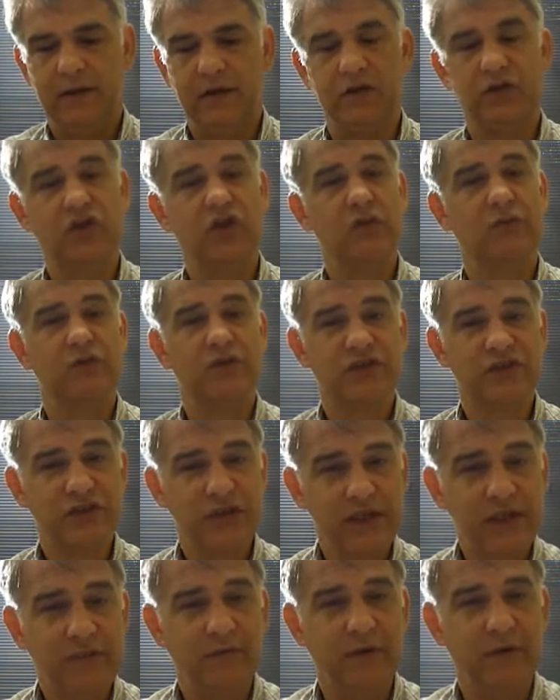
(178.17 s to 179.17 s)
Consumer
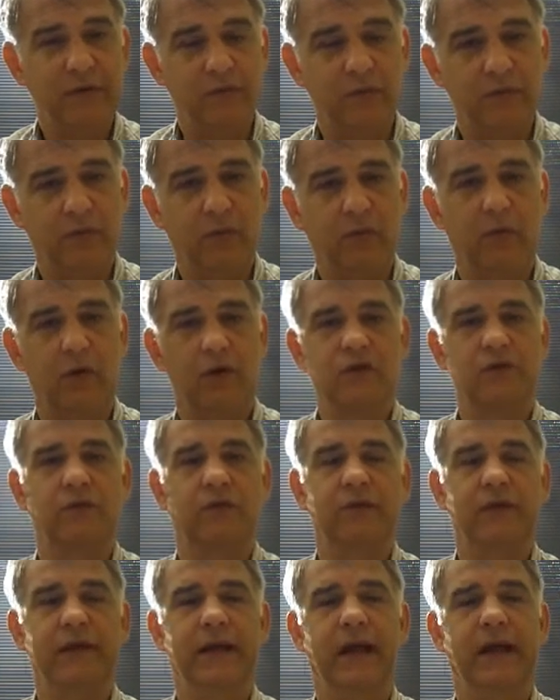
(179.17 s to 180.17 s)
sentiment reports will
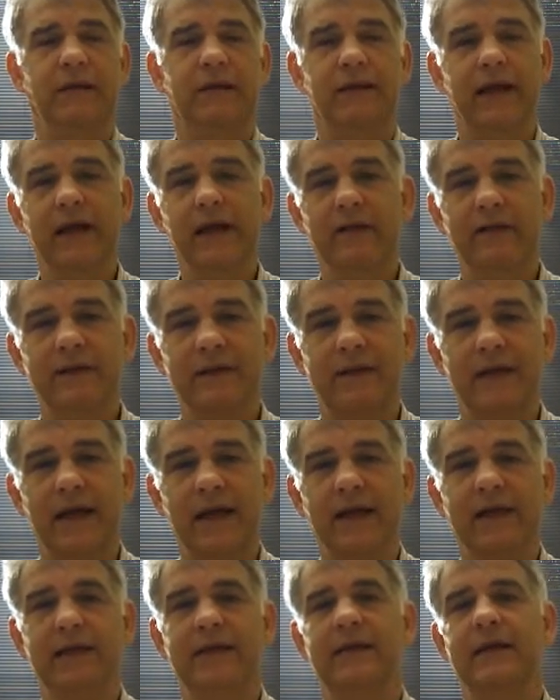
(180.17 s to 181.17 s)
be out later
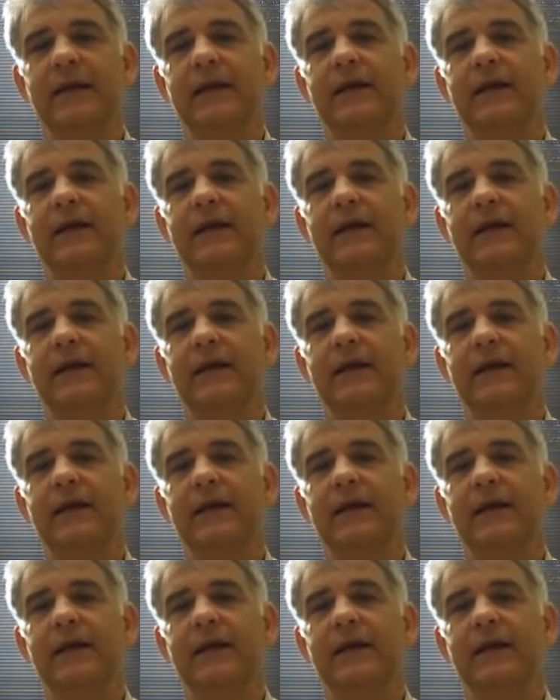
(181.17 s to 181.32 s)
today.